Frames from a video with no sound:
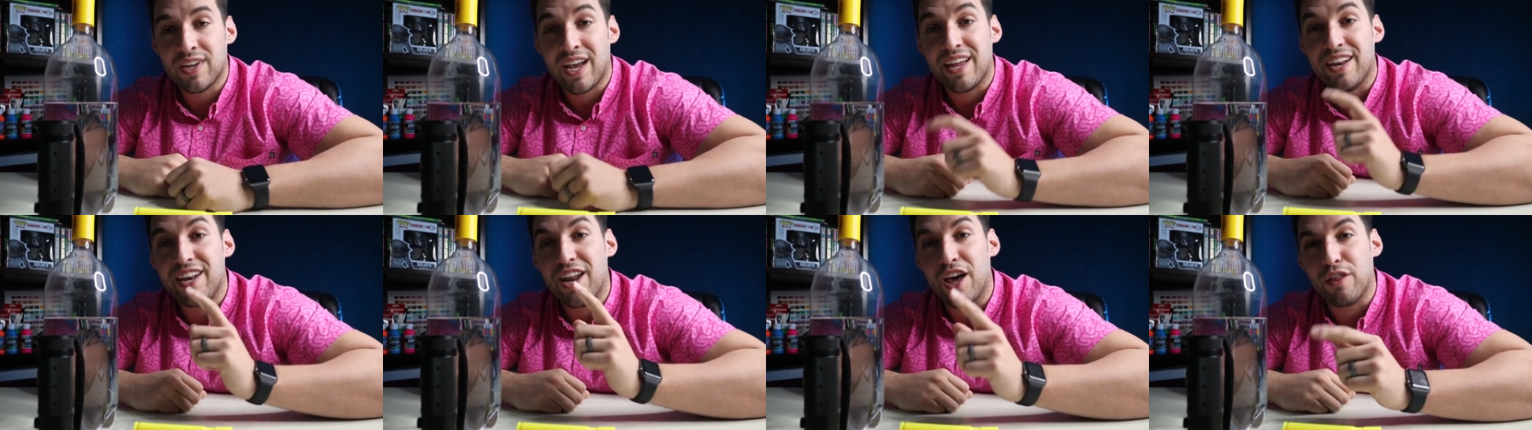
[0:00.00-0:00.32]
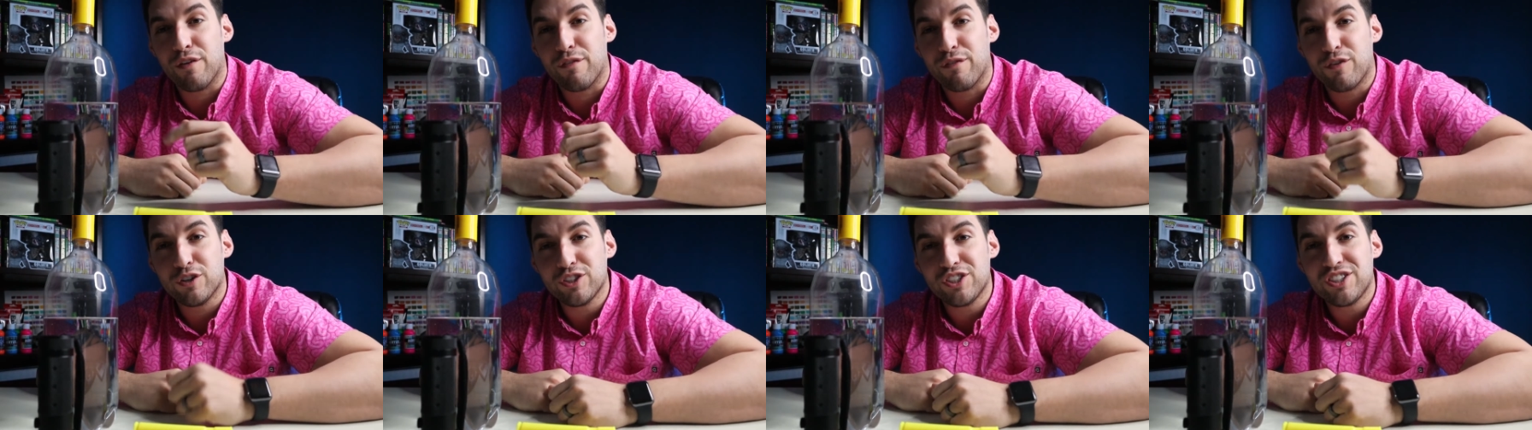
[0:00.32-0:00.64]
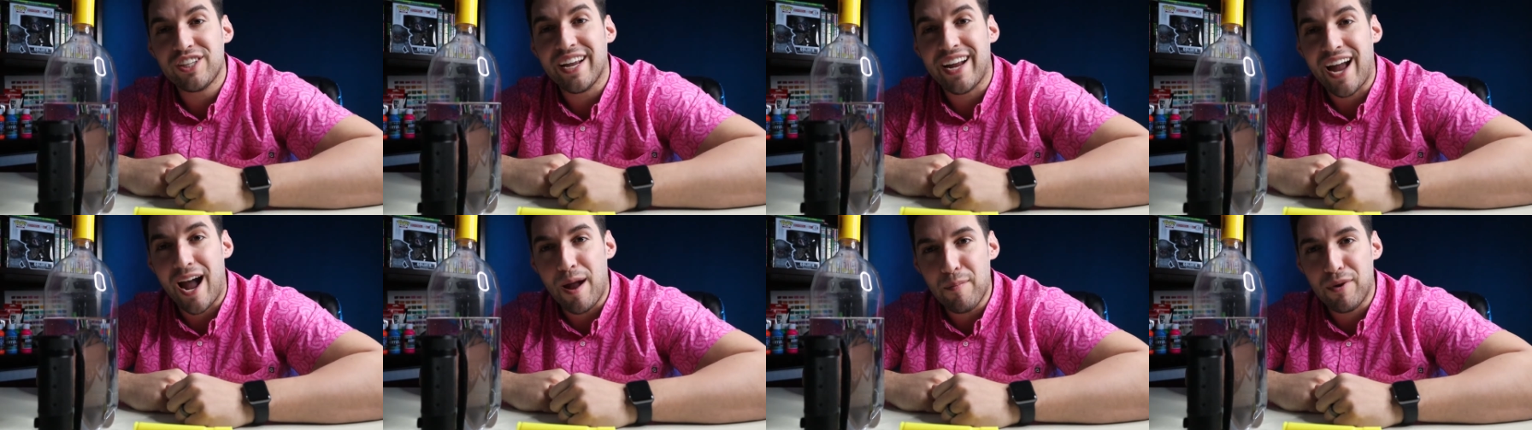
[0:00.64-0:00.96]
Now the first
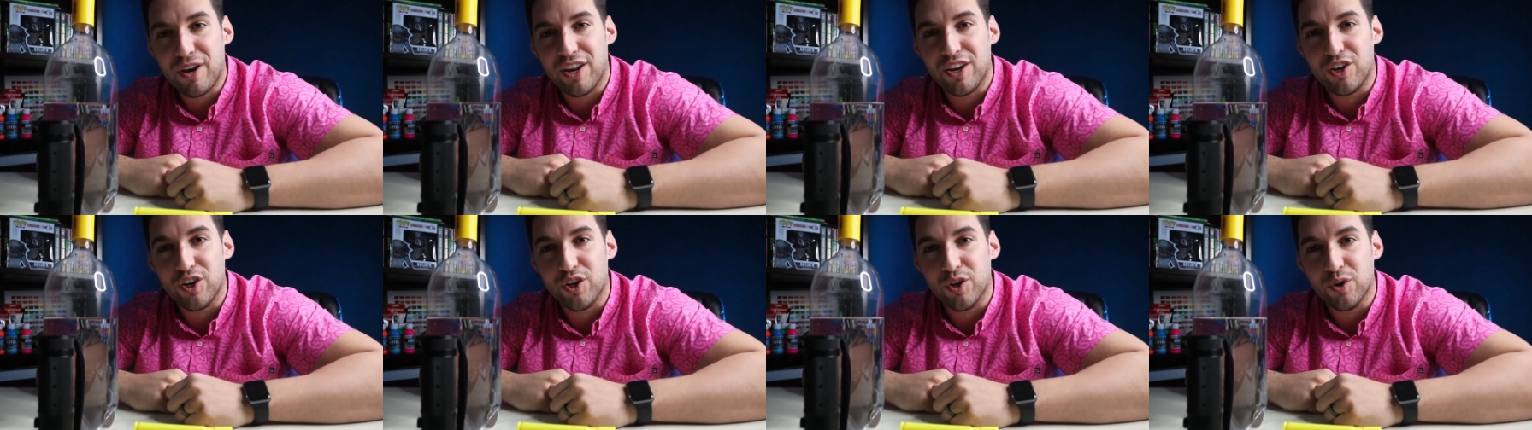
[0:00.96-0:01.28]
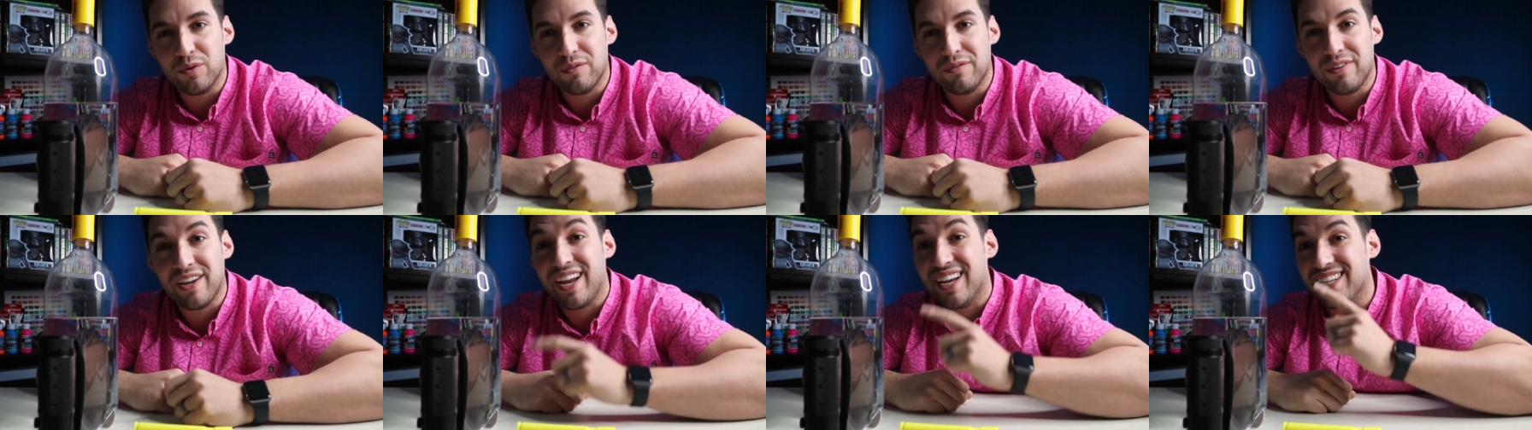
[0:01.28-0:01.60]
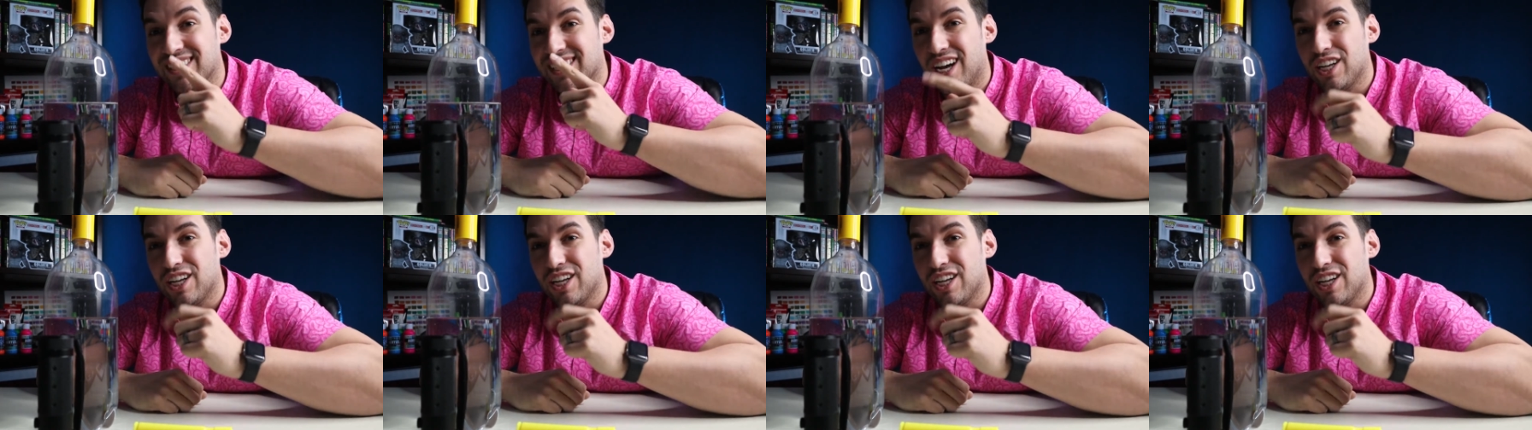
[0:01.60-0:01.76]
thing I'm going to do is